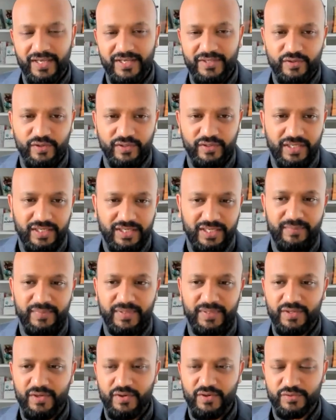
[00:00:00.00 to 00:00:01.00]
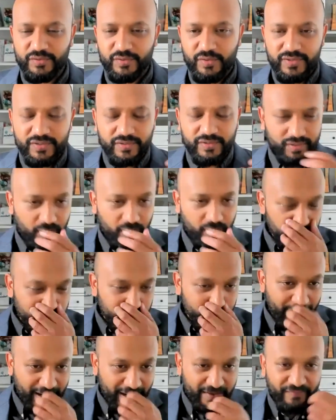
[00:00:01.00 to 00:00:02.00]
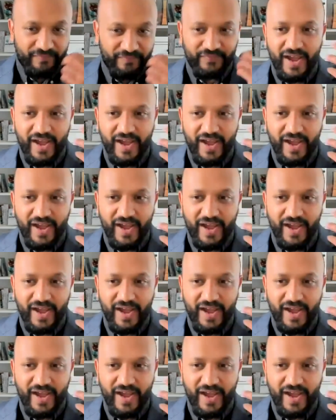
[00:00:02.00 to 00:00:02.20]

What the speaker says: is going to limit you. Your story is going to hold you back.